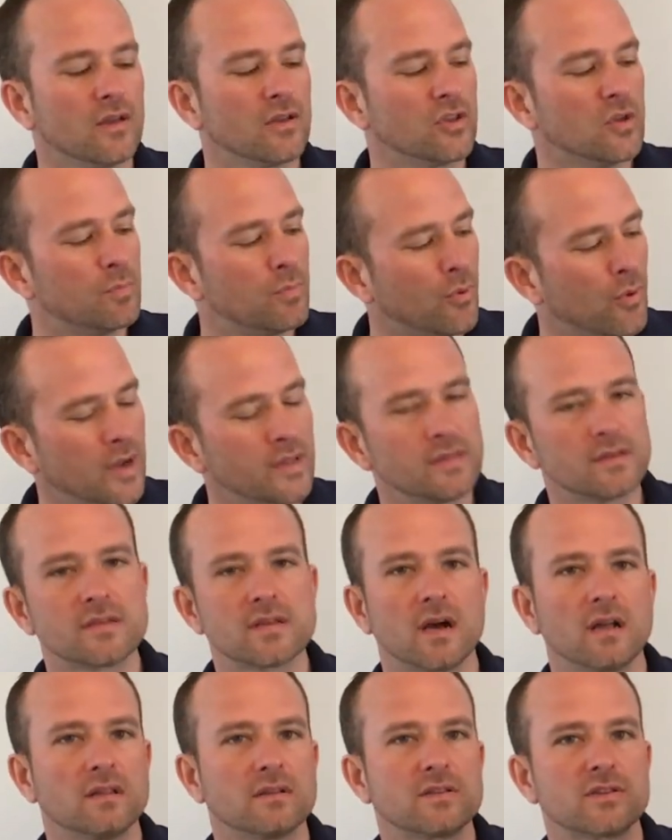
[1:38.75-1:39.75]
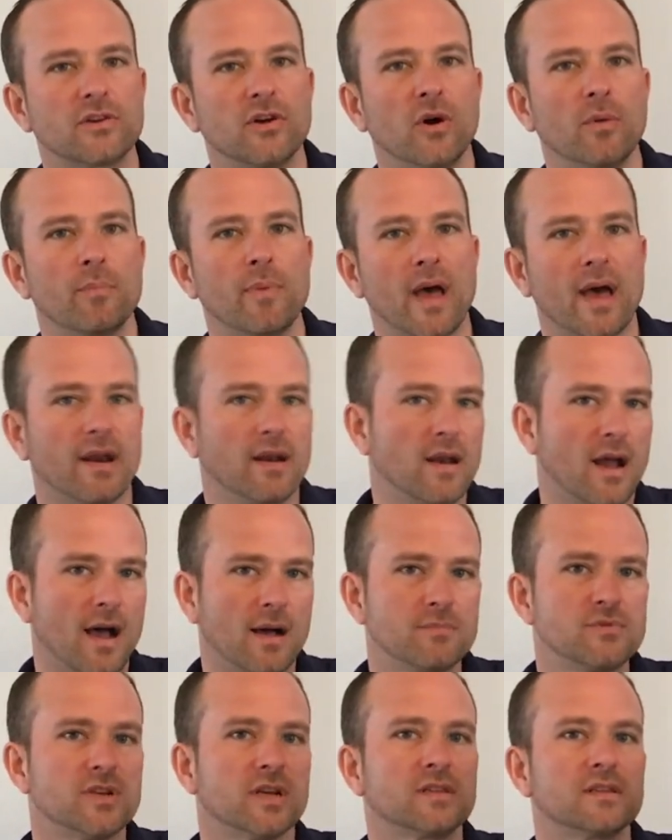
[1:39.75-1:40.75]
You point the telescope at an
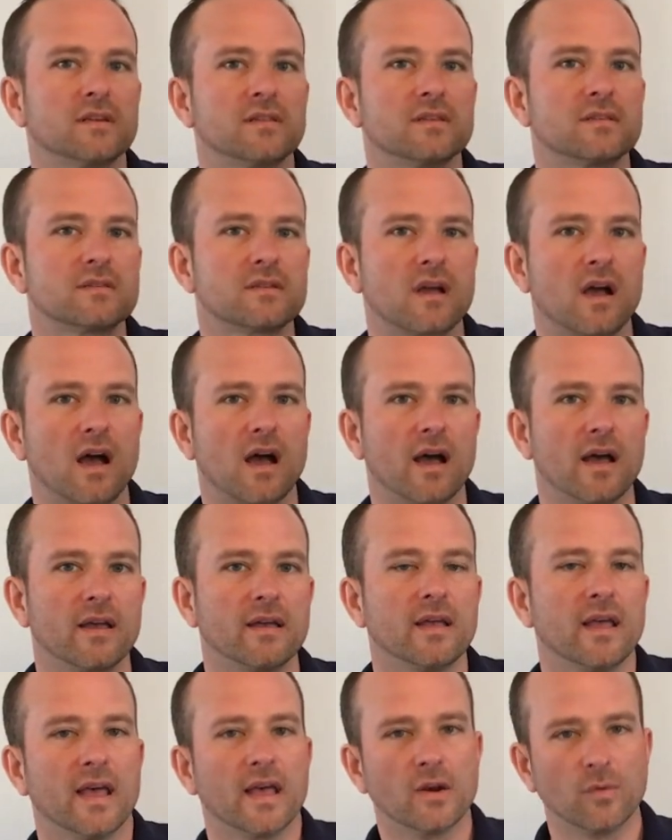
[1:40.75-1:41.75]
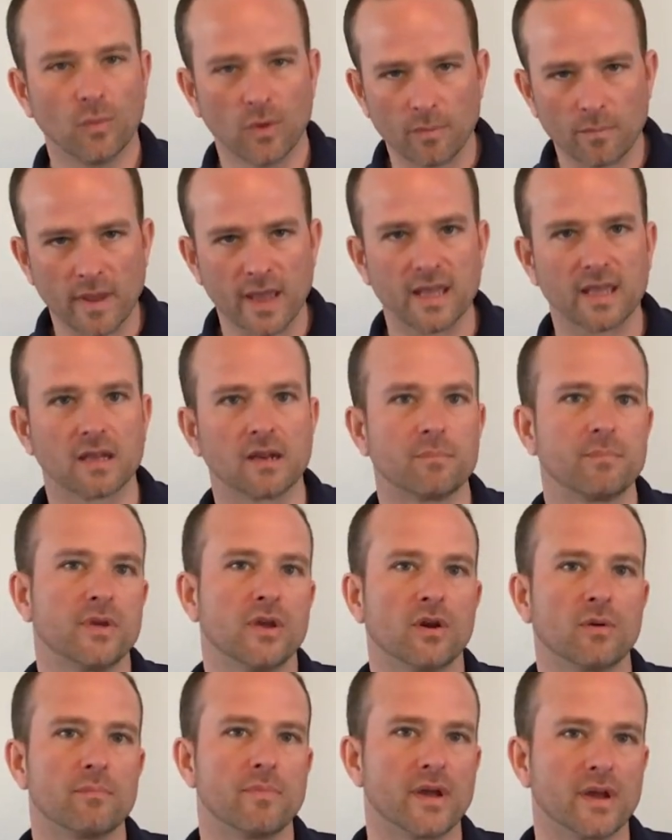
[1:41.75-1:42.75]
object in the sky and it will make it
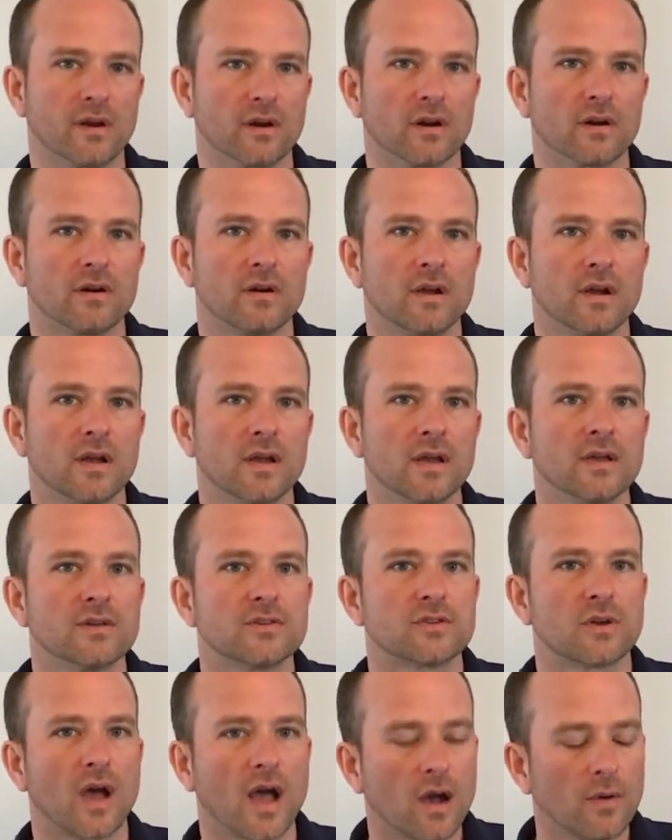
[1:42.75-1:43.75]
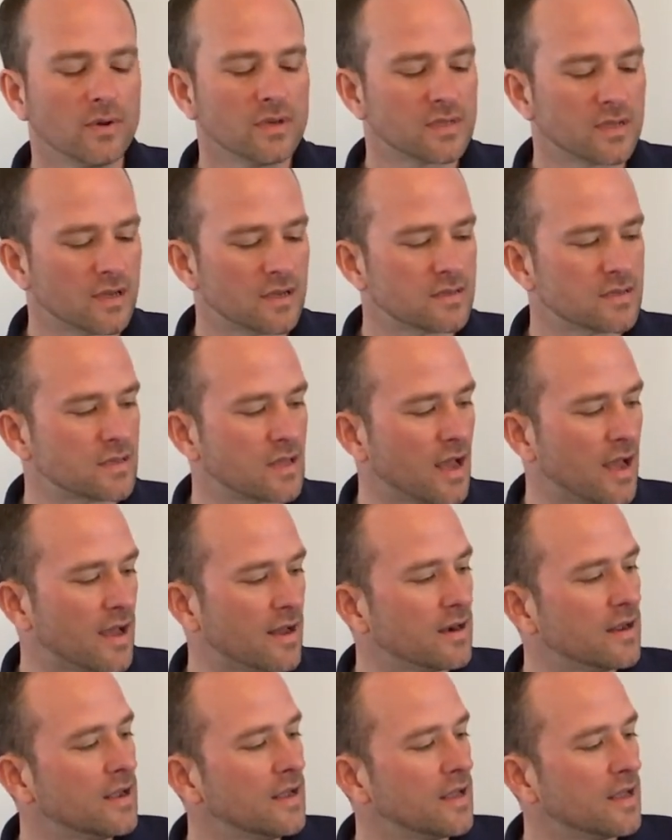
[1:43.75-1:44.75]
appear bigger. So how it does
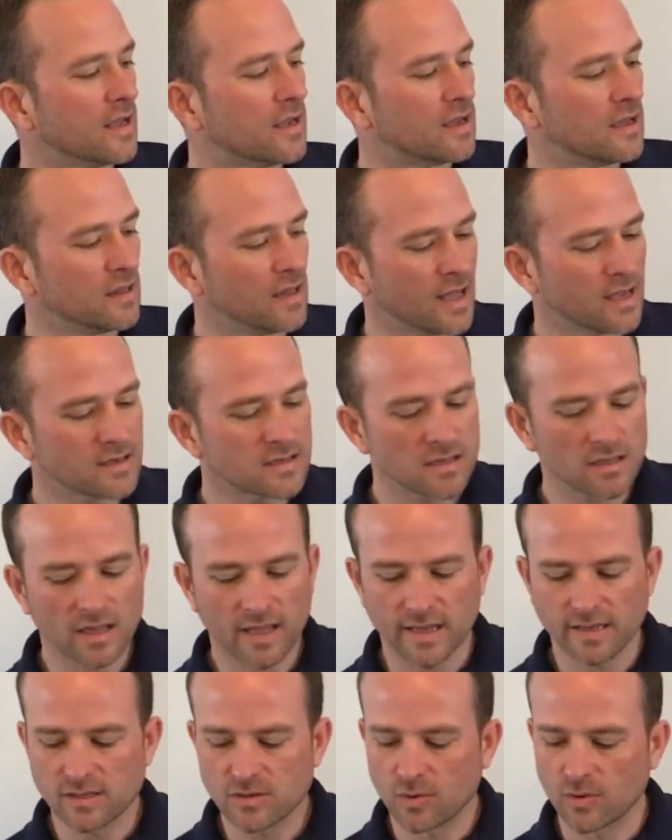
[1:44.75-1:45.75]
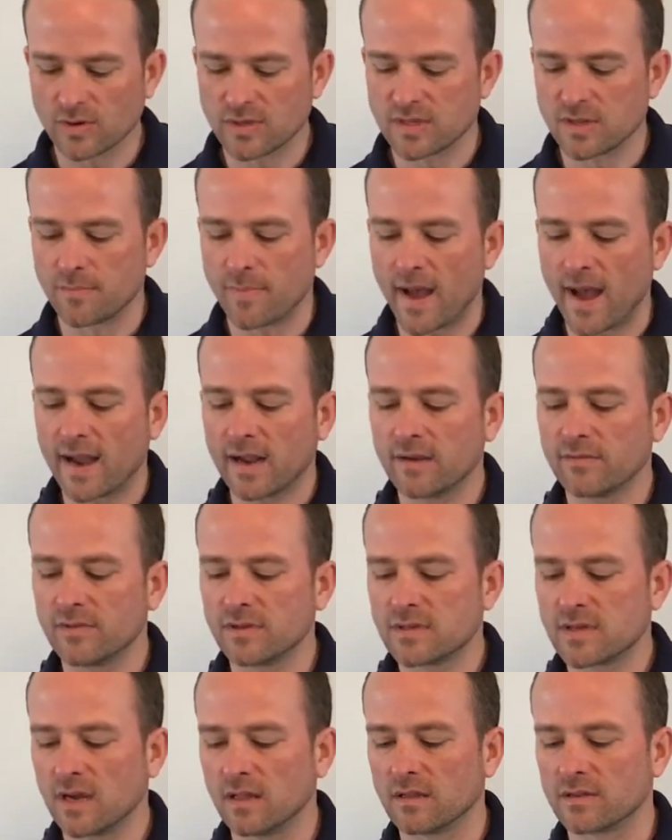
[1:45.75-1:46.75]
that, it collects the light towards the back of
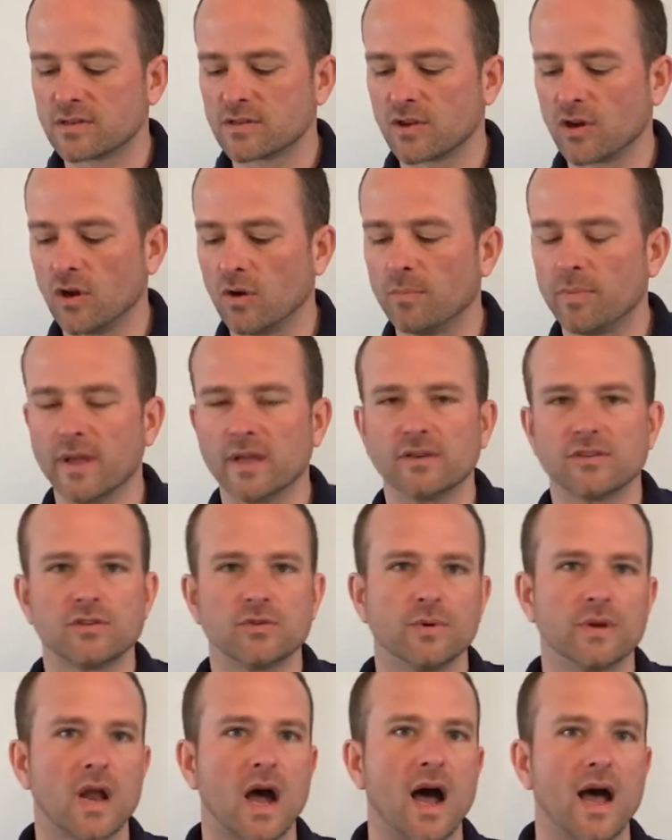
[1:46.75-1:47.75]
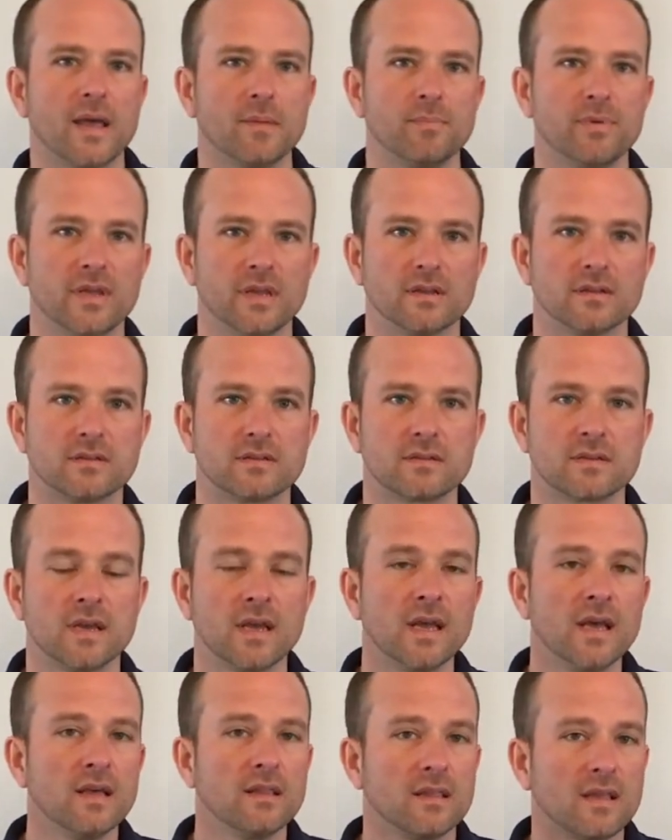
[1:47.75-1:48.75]
the telescope into an eyepiece.
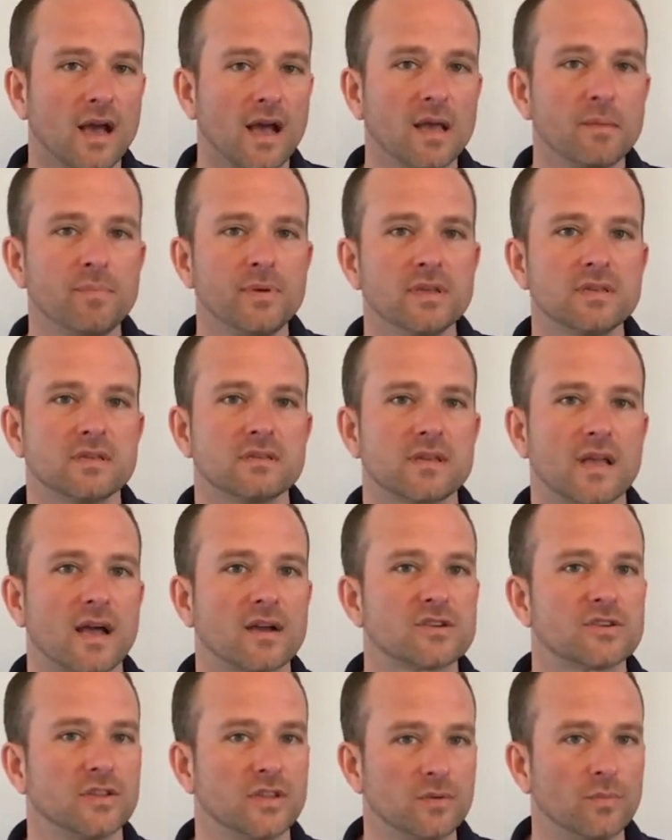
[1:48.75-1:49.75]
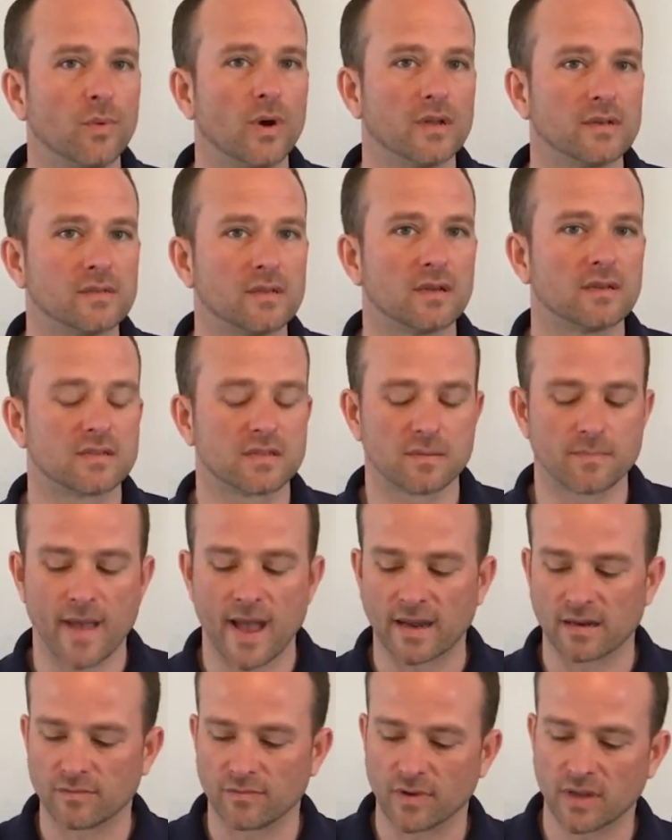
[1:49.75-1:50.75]
The eyepiece is actually what does the
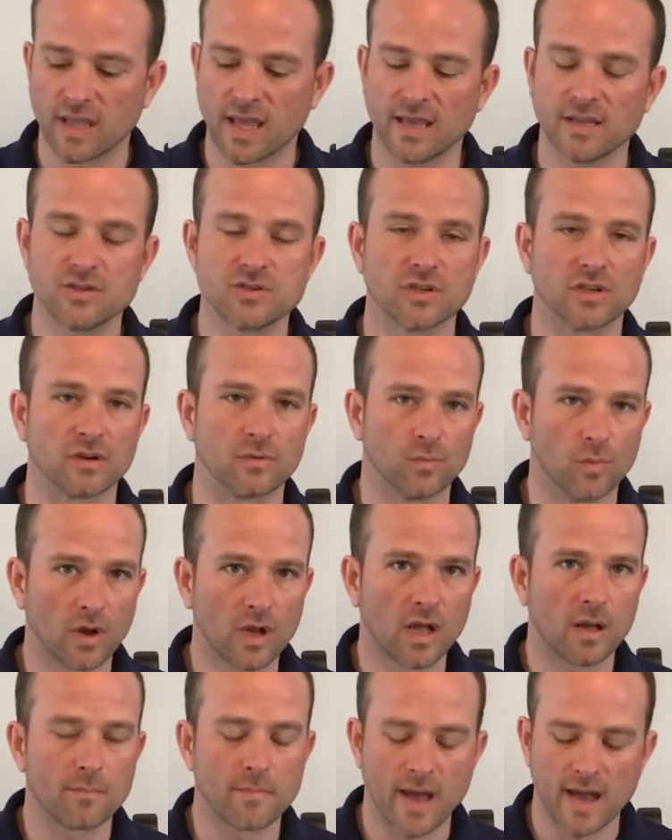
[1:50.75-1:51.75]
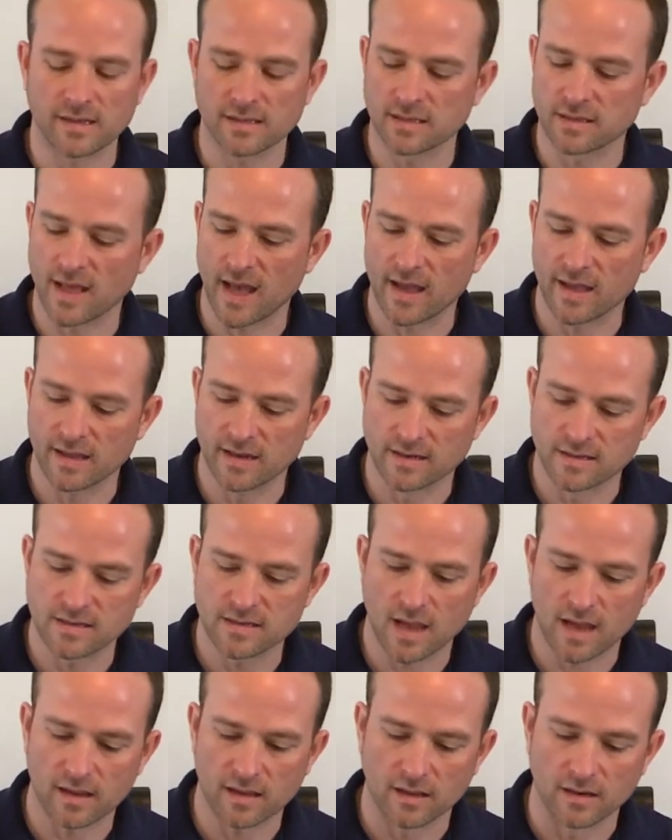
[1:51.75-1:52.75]
magnification. We'll come back to that in a
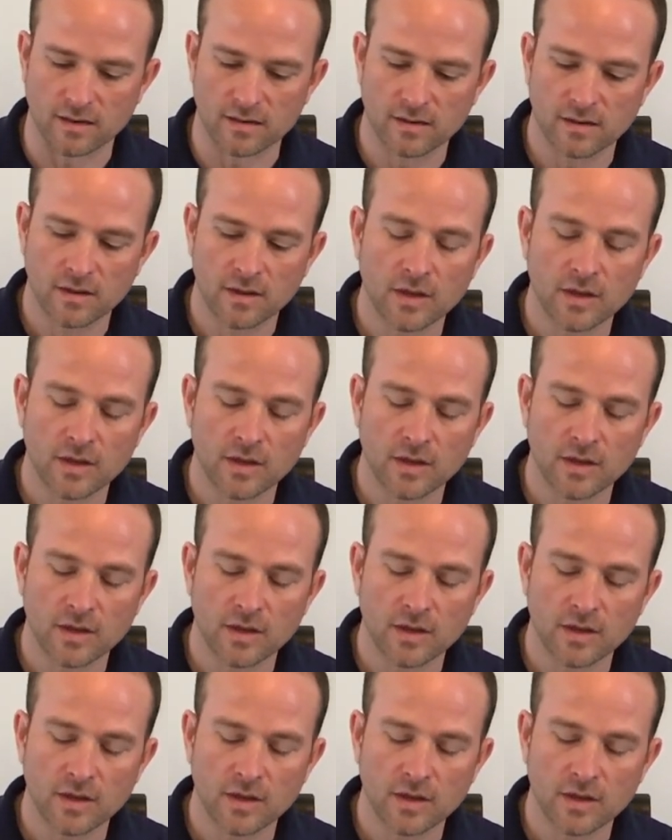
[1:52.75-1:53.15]
second.